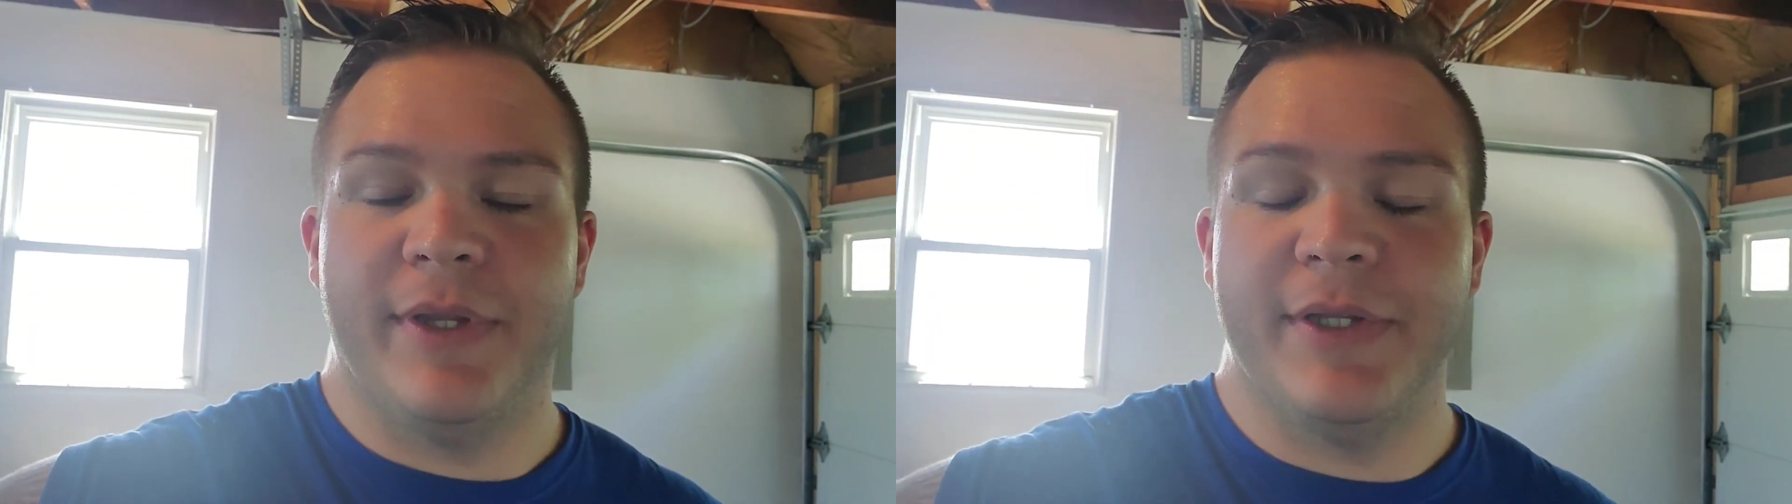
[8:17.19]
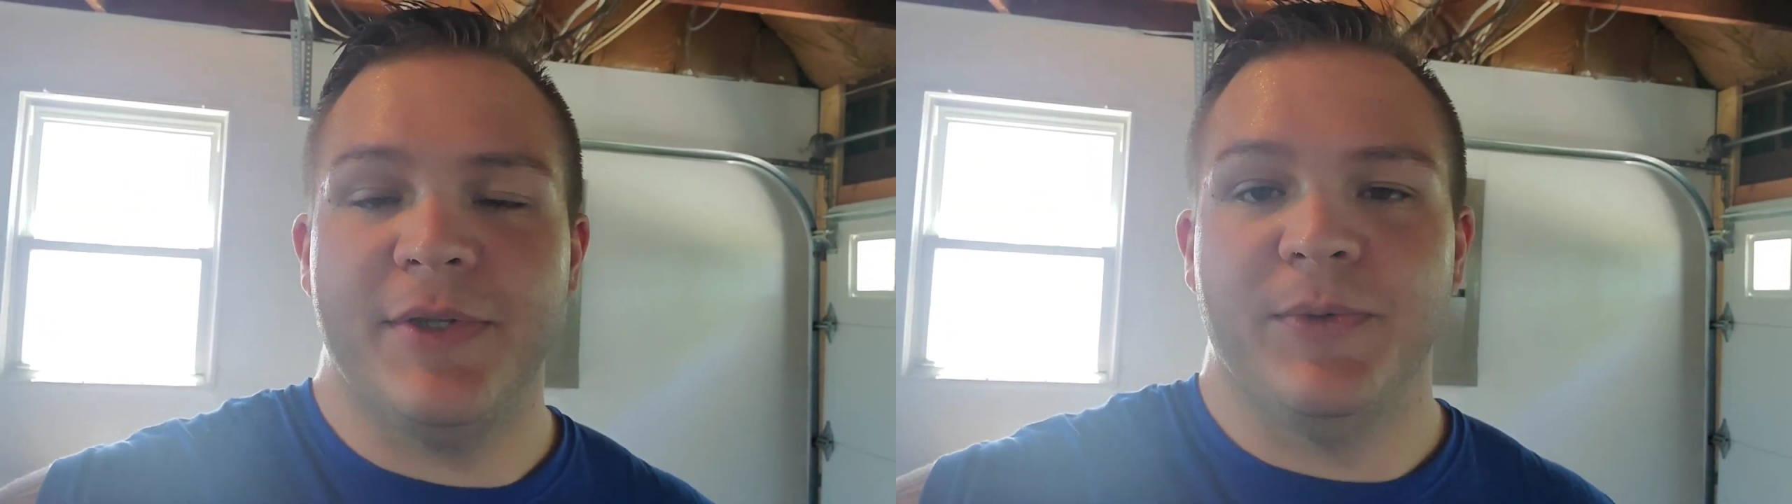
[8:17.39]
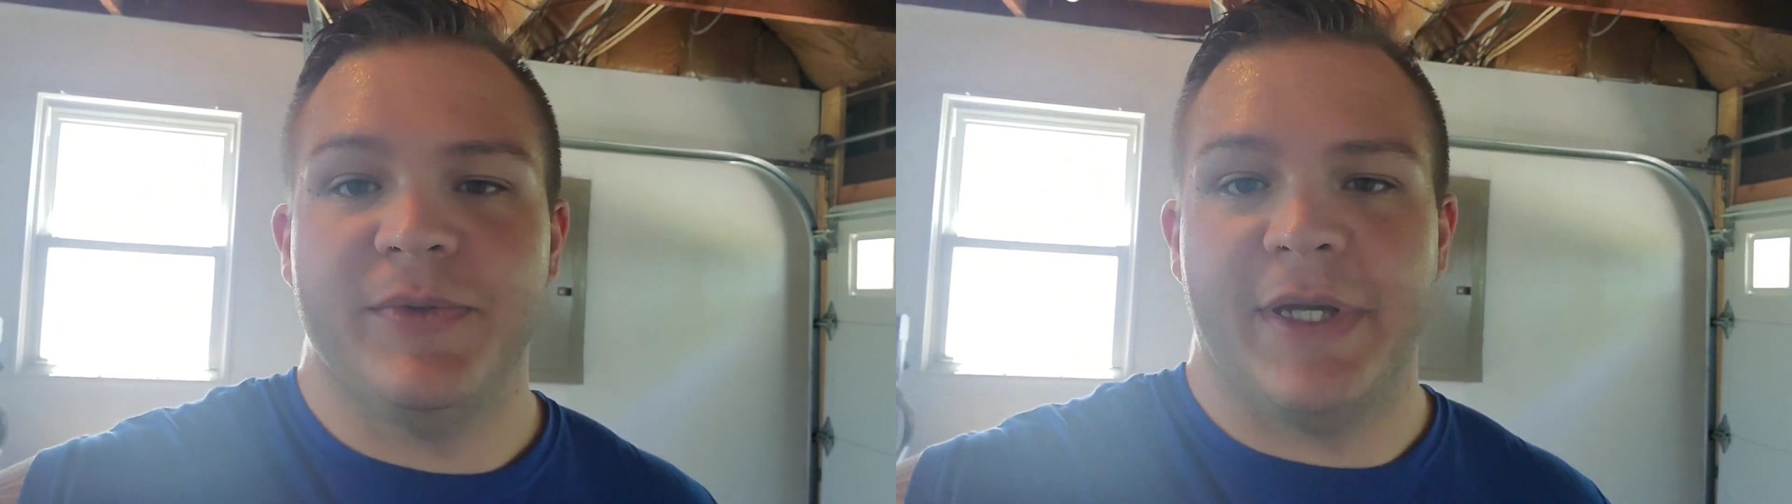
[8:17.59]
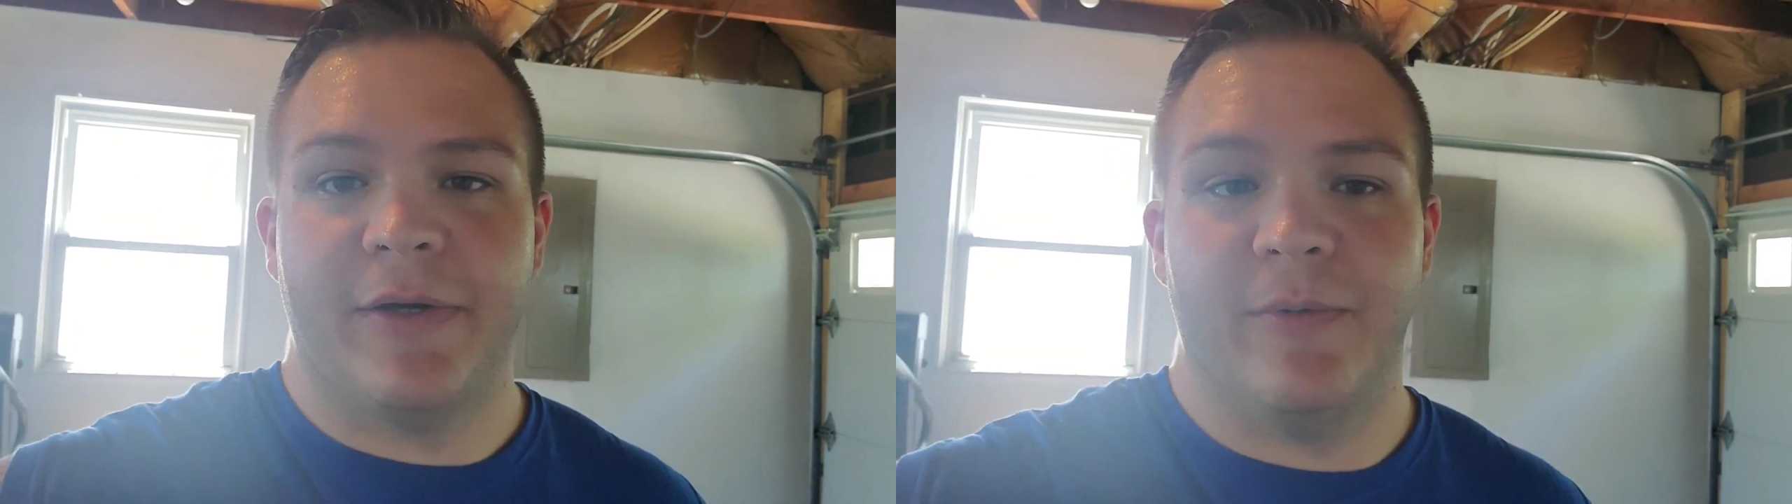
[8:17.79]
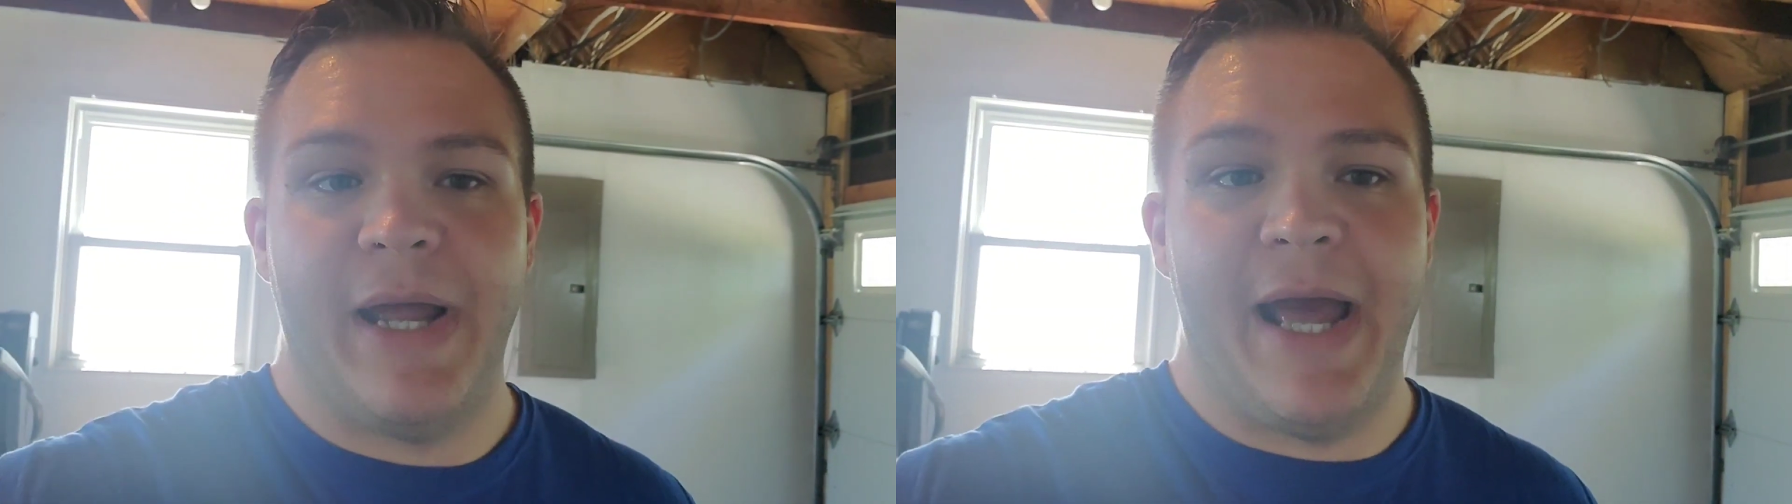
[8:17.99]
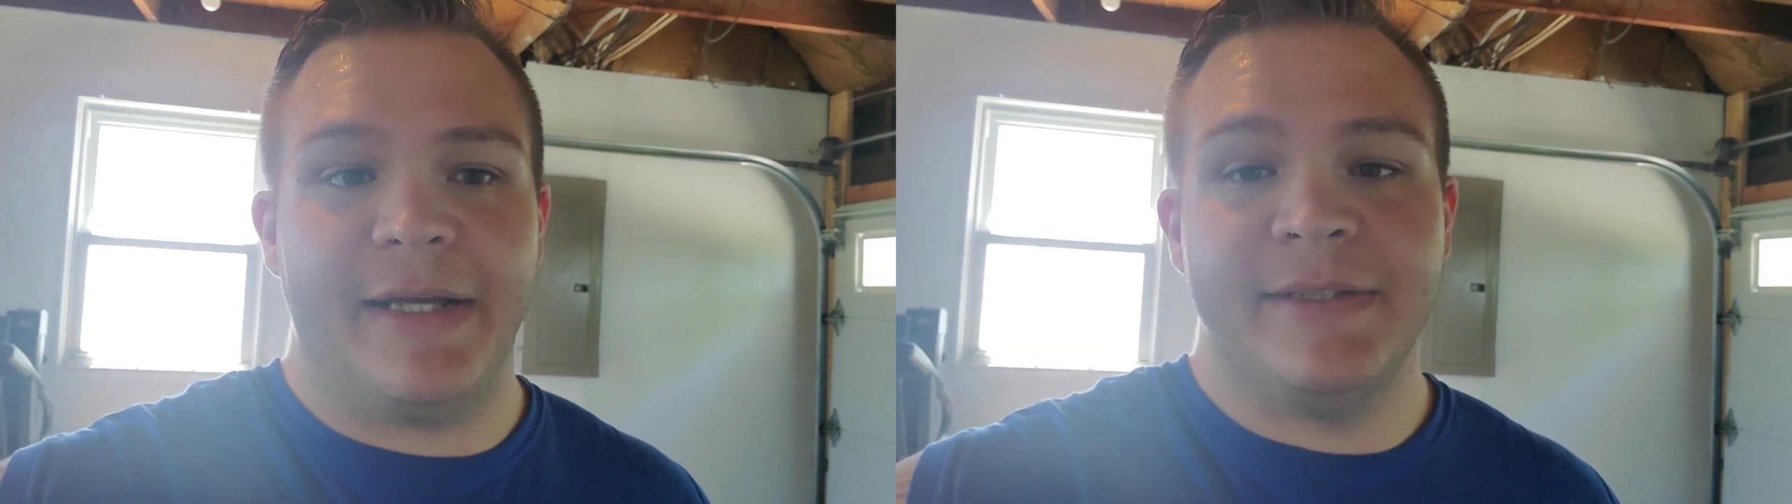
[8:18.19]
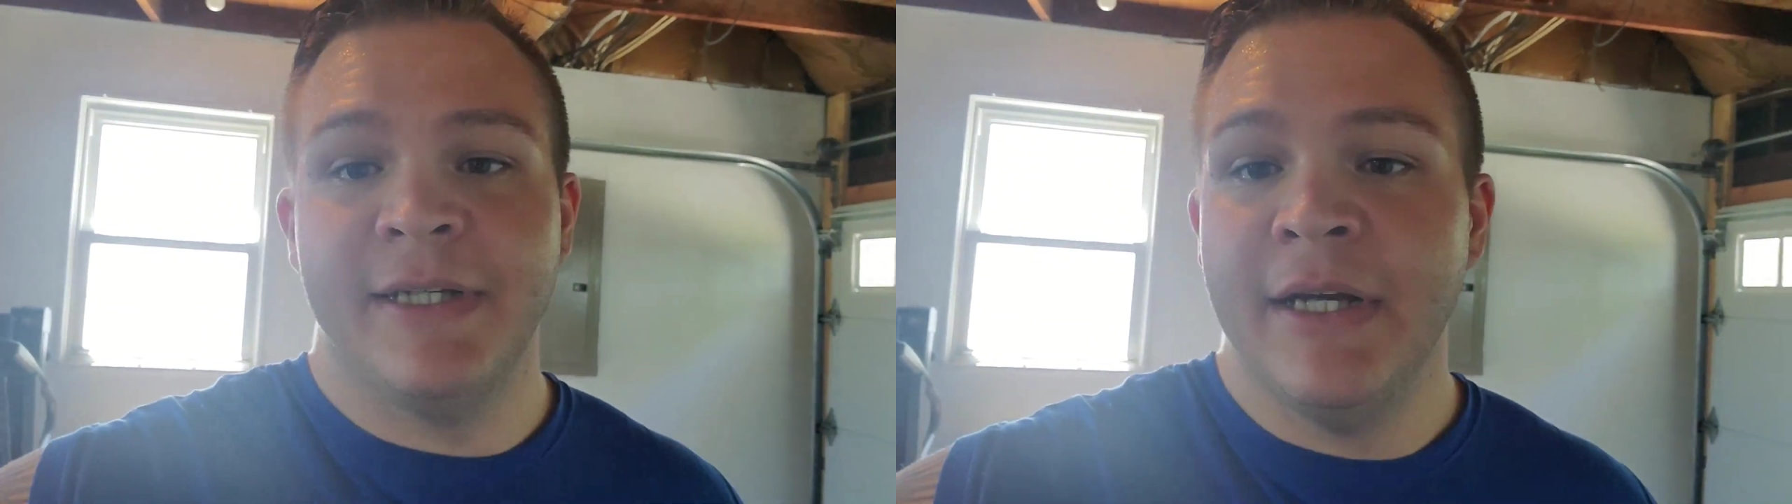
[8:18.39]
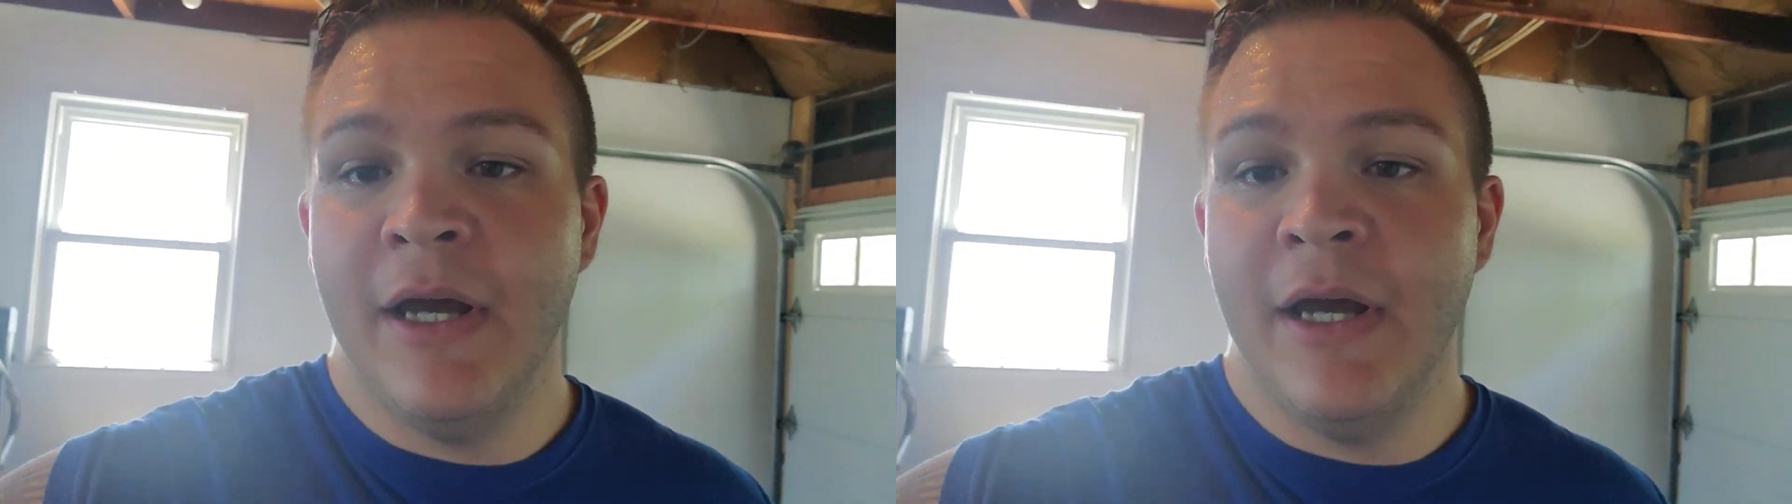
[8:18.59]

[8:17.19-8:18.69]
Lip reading: the 2 center racks.